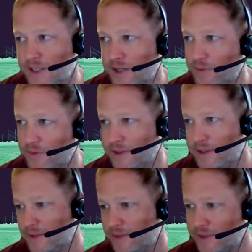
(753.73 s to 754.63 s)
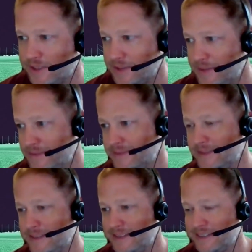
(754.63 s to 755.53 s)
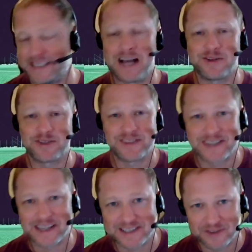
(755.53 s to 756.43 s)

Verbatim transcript: you know, the the the dollars and cents